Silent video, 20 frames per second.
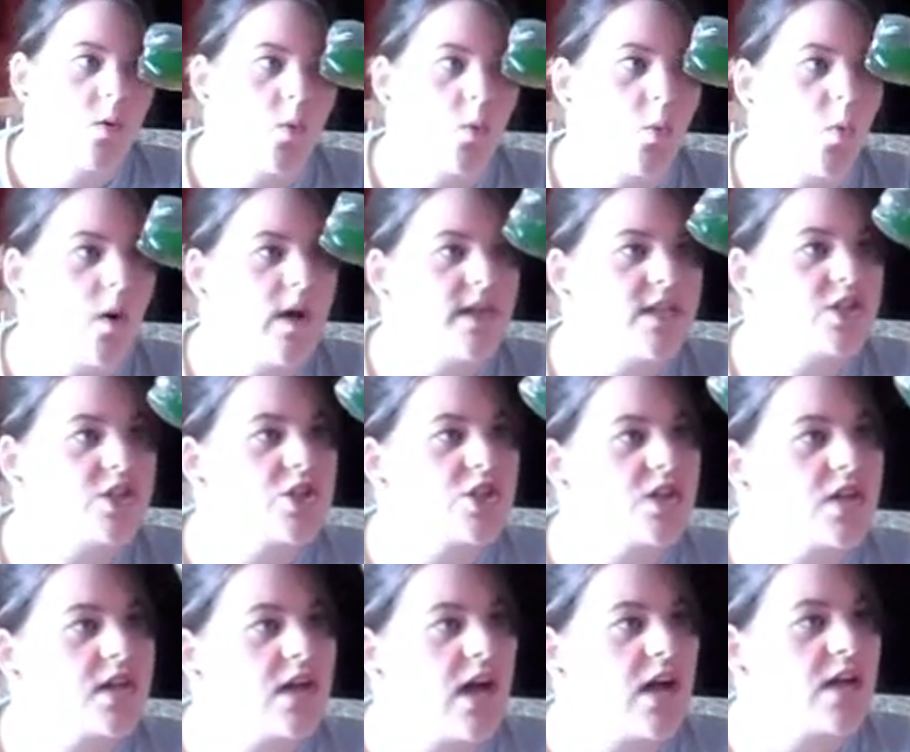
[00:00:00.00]
Which
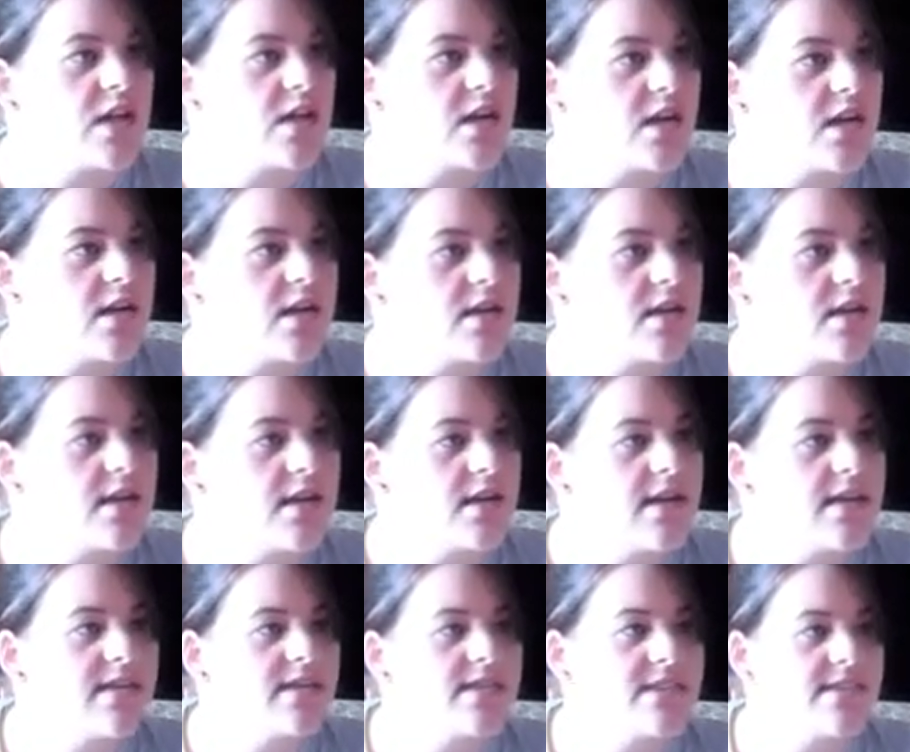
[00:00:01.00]
color
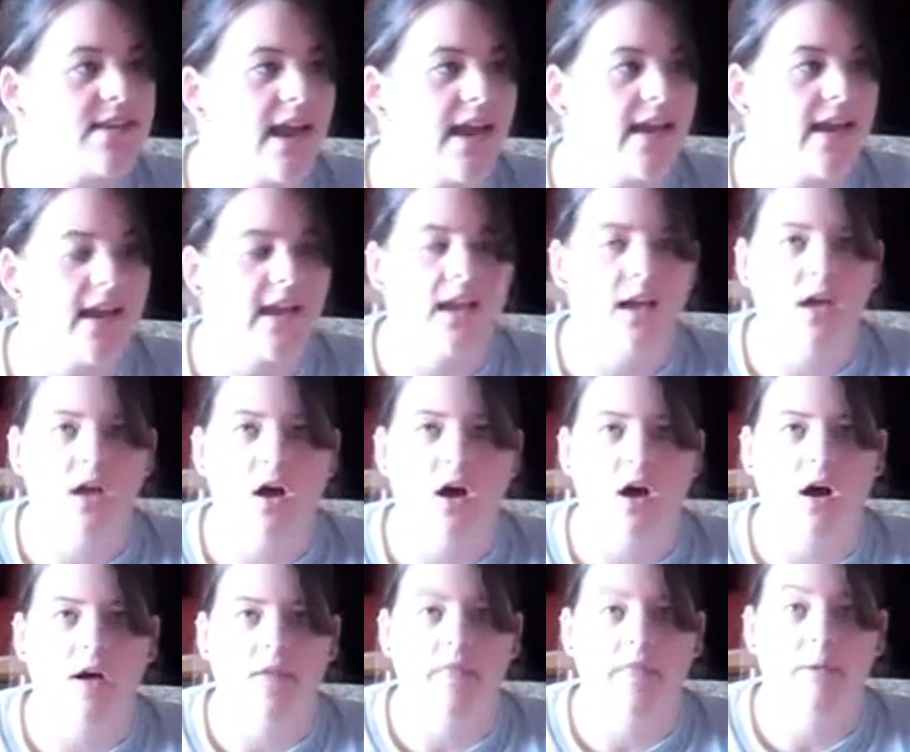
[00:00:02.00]
is staying
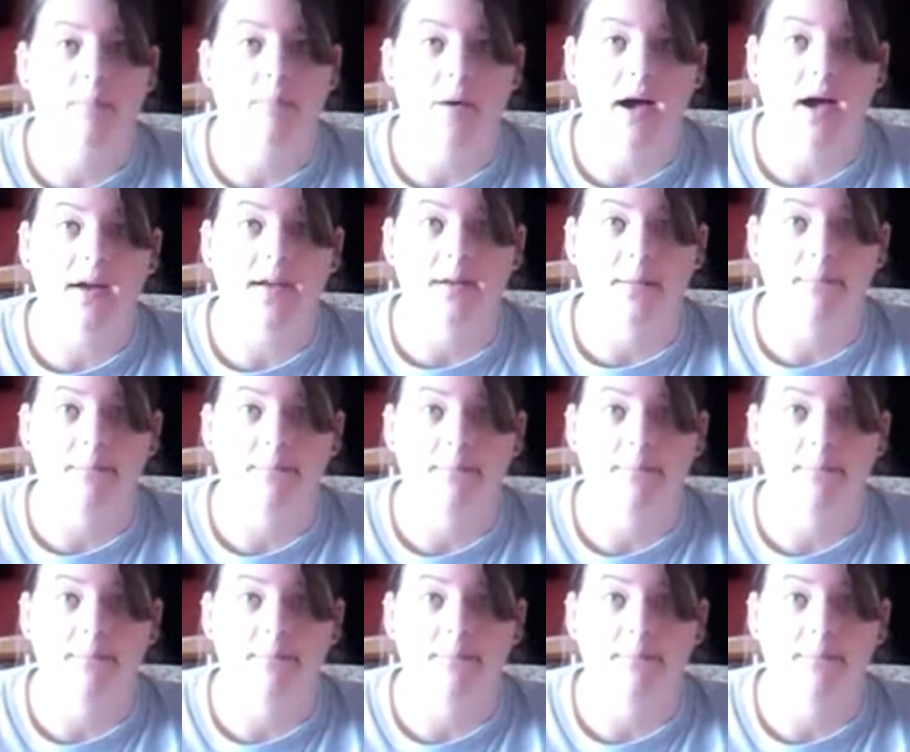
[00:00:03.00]
on the bottom?